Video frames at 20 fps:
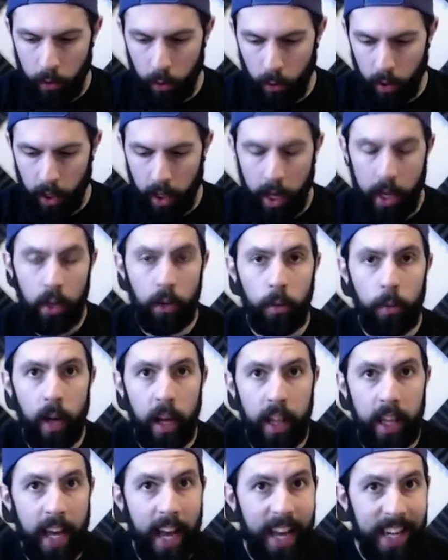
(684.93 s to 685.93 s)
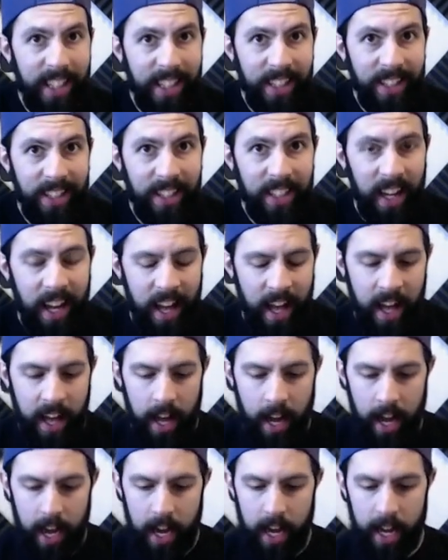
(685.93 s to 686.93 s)
You want to handle by the edges,
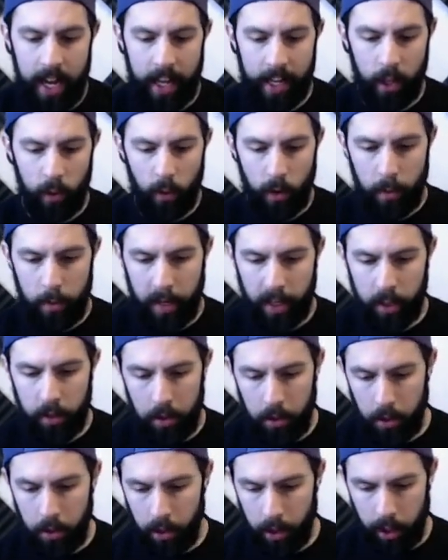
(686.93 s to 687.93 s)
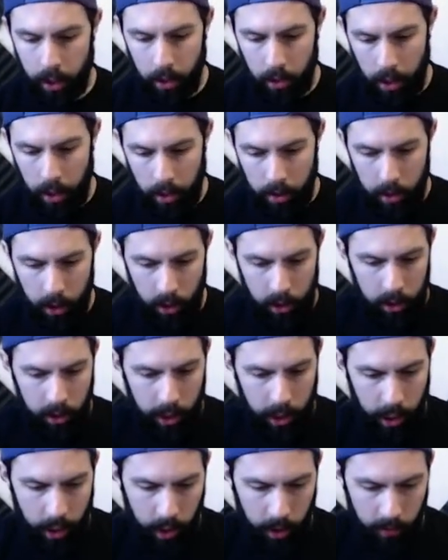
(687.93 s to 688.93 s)
and you want to make sure that you're not touching
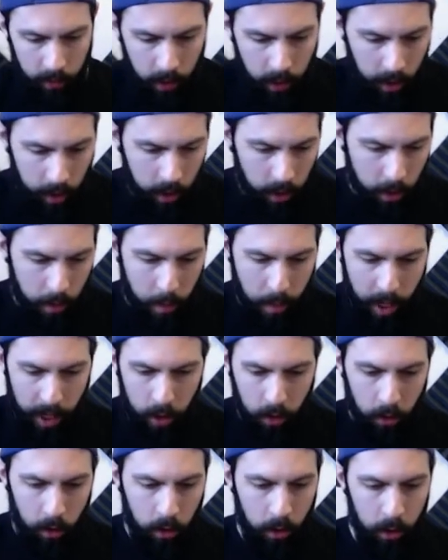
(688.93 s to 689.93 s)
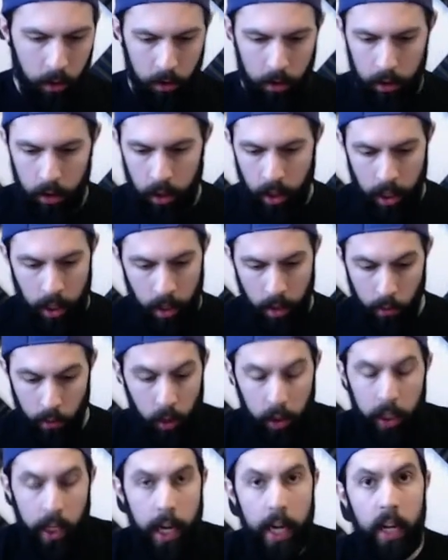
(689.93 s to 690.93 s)
any of the metal or
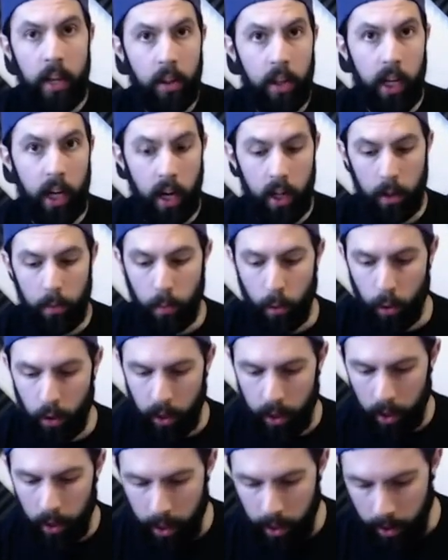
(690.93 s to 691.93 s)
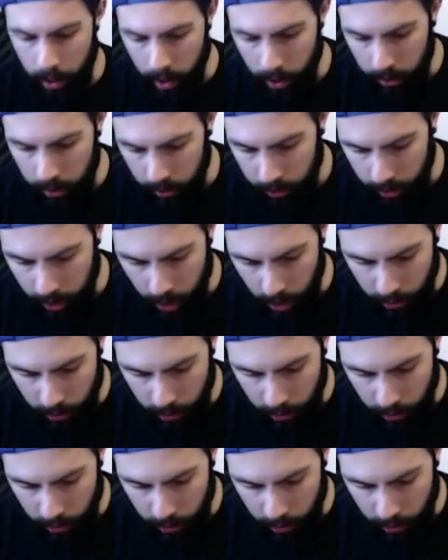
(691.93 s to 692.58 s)
really anything on the board itself.